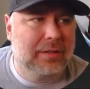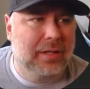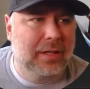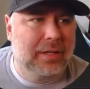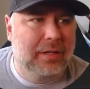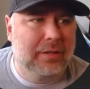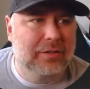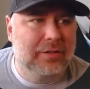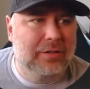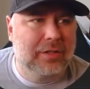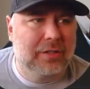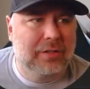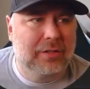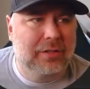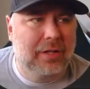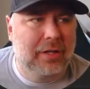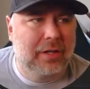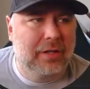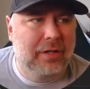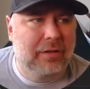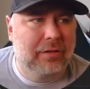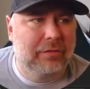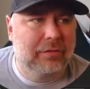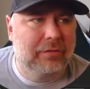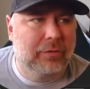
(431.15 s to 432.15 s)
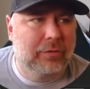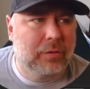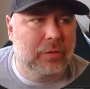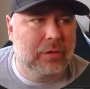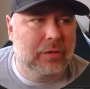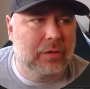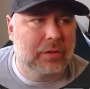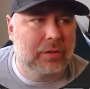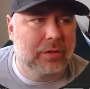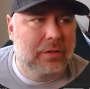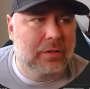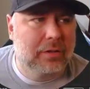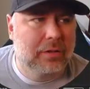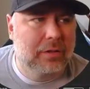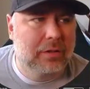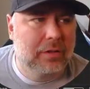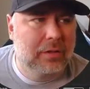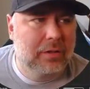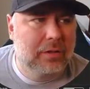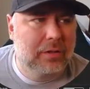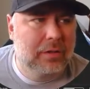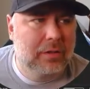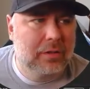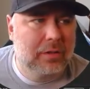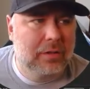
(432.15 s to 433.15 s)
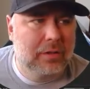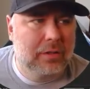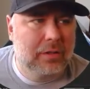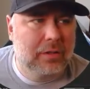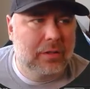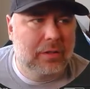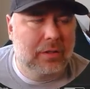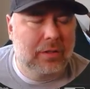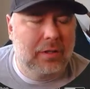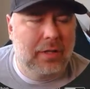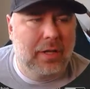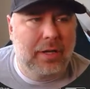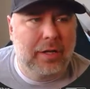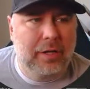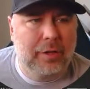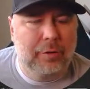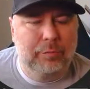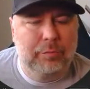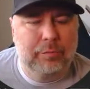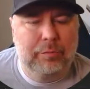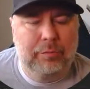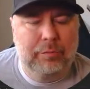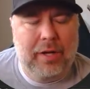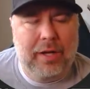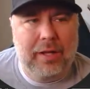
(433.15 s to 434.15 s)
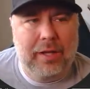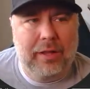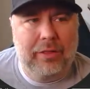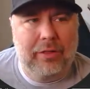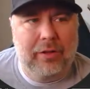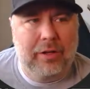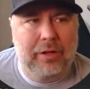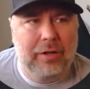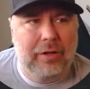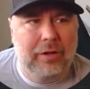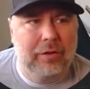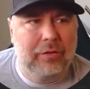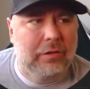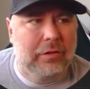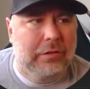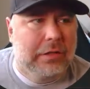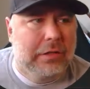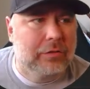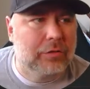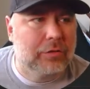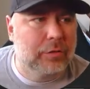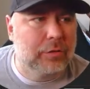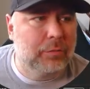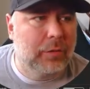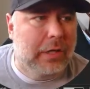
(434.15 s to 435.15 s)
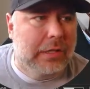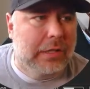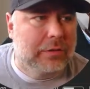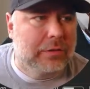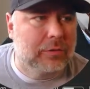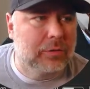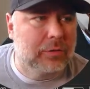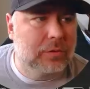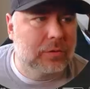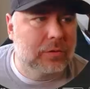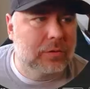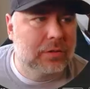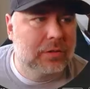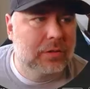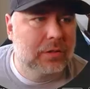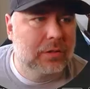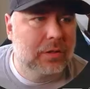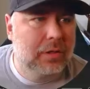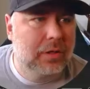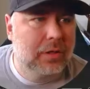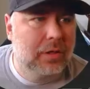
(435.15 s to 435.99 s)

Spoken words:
They're just there for letting Python know that those are modules.